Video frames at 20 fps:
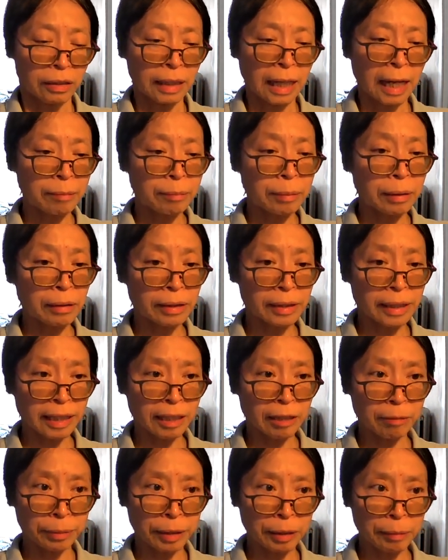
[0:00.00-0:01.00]

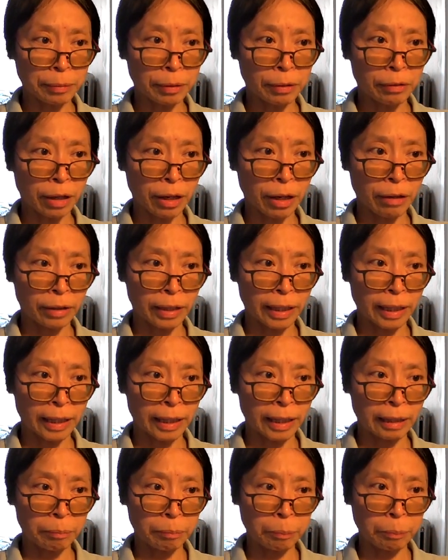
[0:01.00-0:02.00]
non-melanated people are
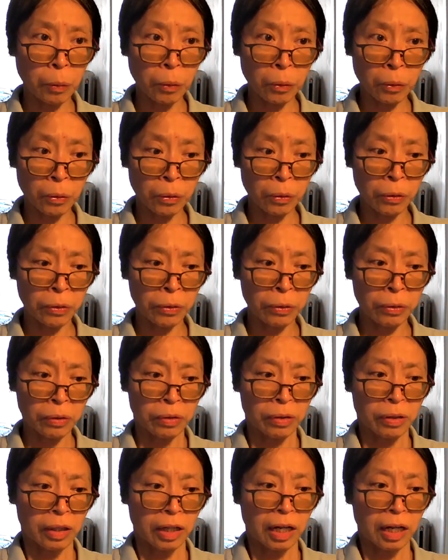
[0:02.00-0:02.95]
getting more